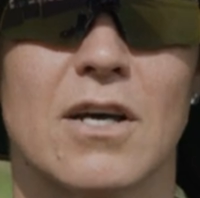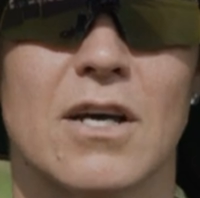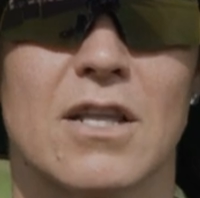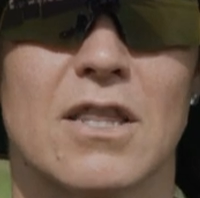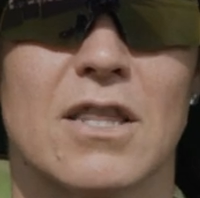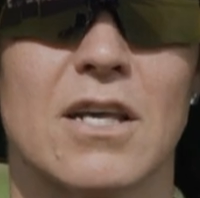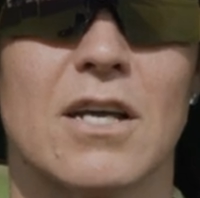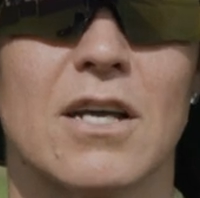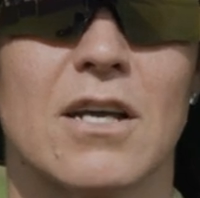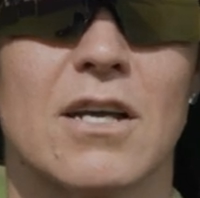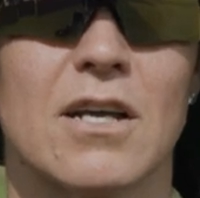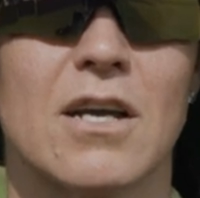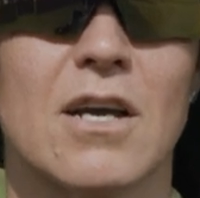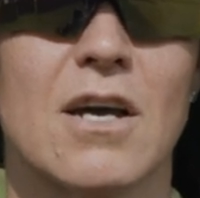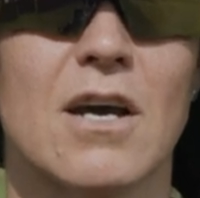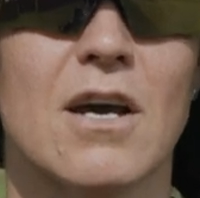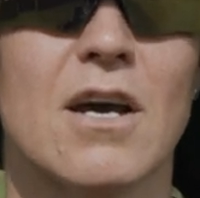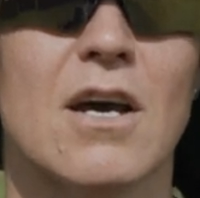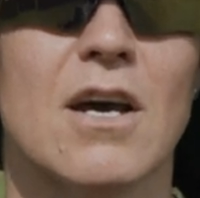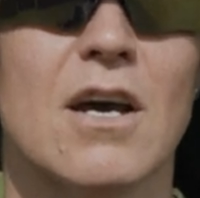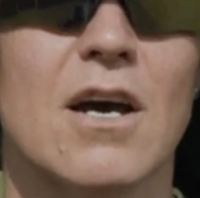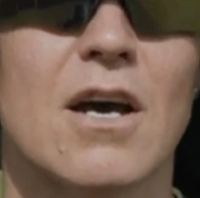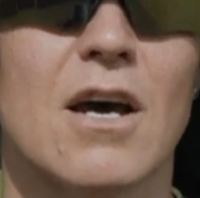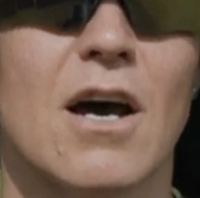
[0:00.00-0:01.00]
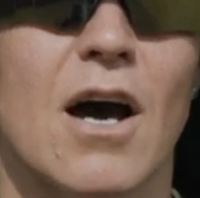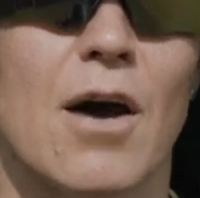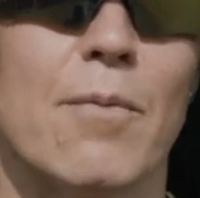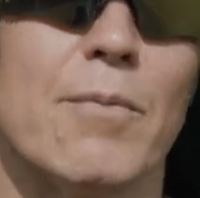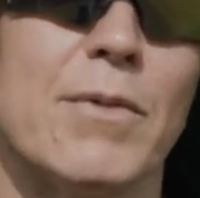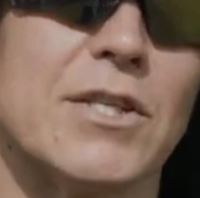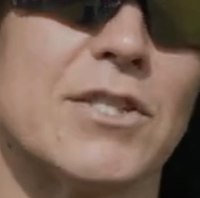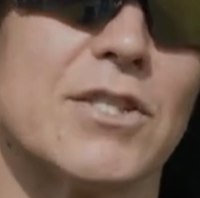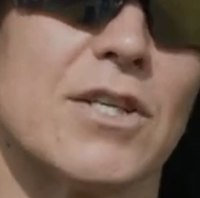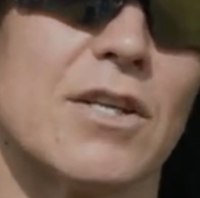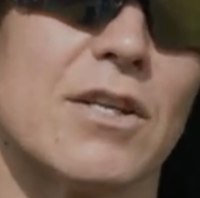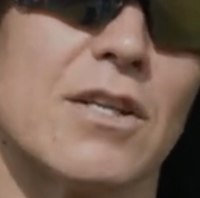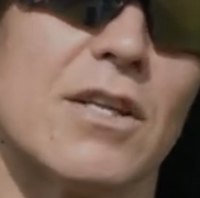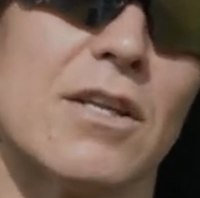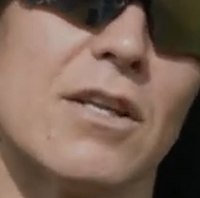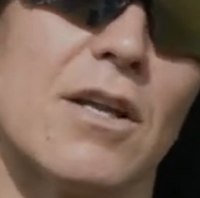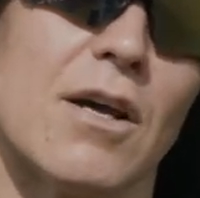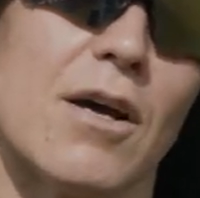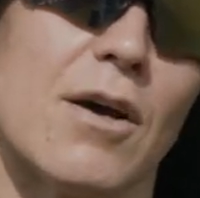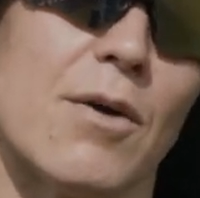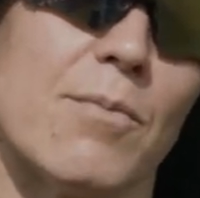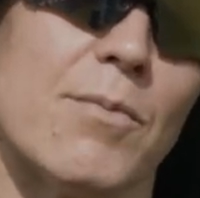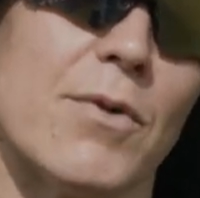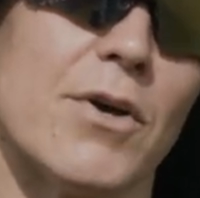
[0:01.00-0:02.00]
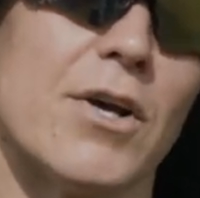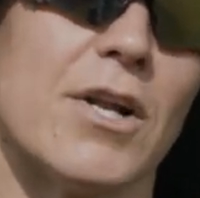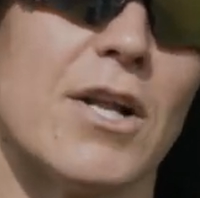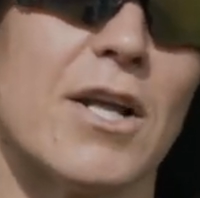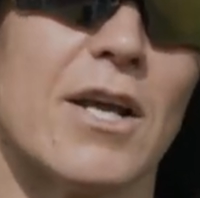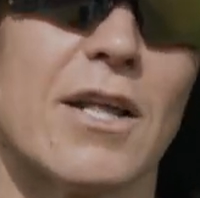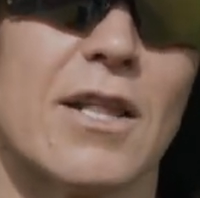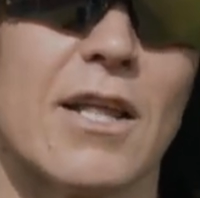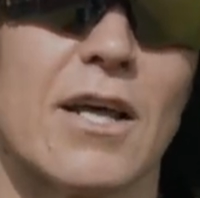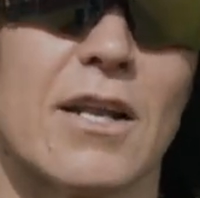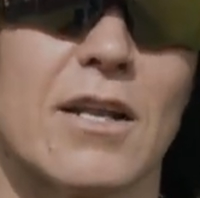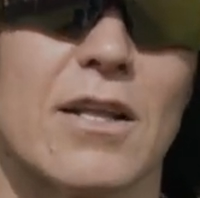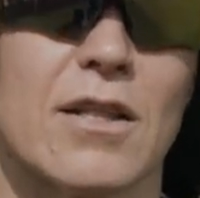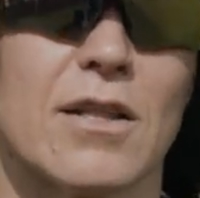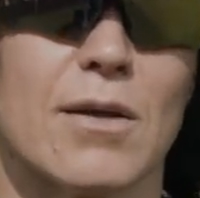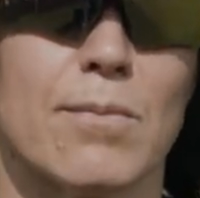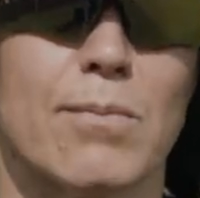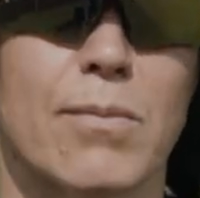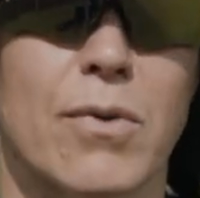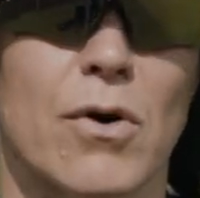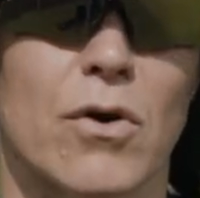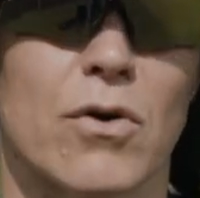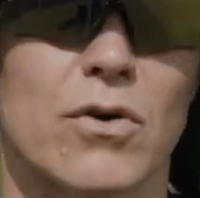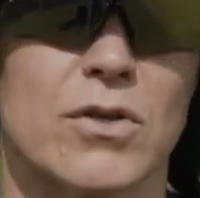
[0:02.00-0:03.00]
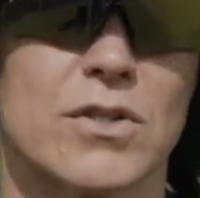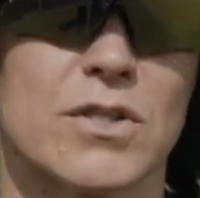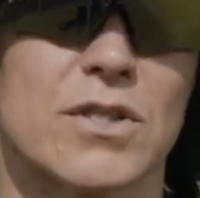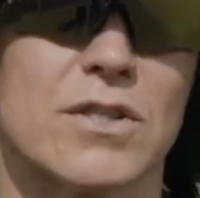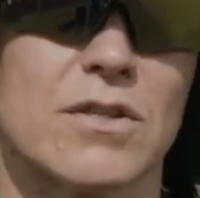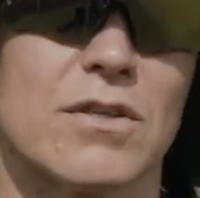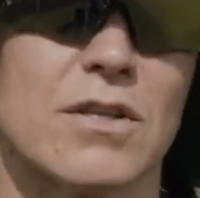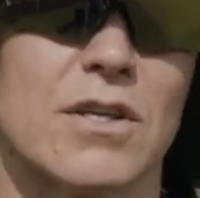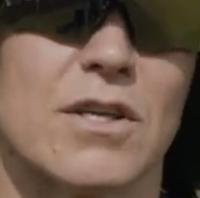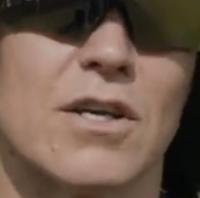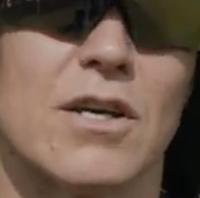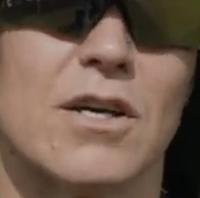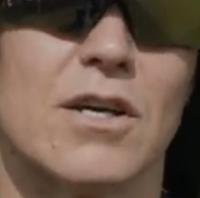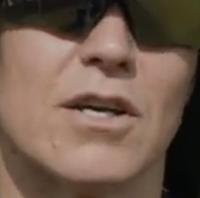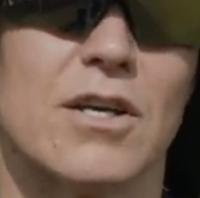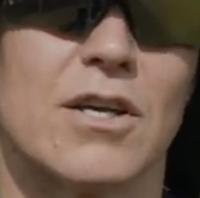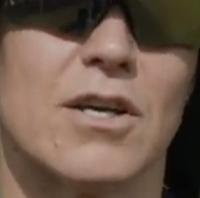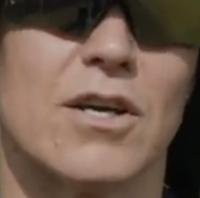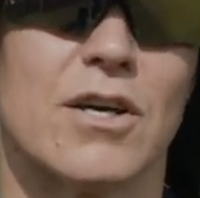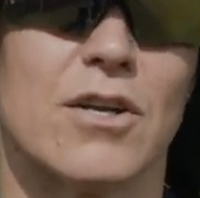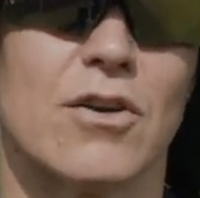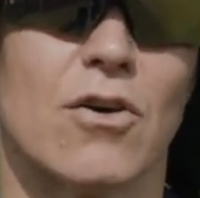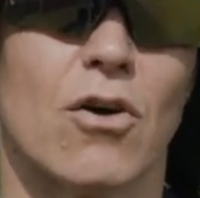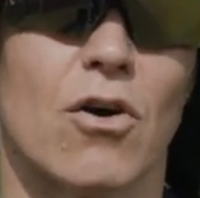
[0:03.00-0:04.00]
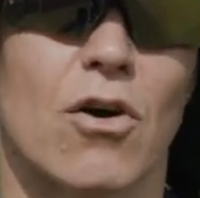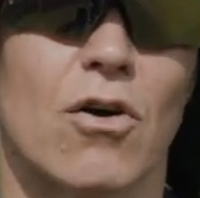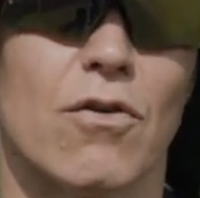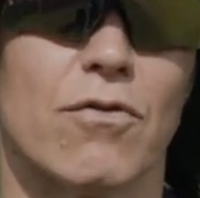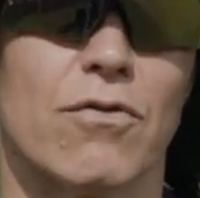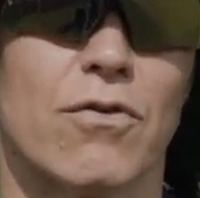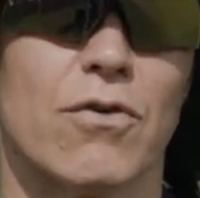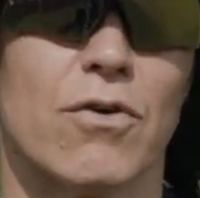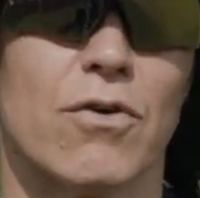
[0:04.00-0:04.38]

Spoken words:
I think I mentioned earlier that in the past year and a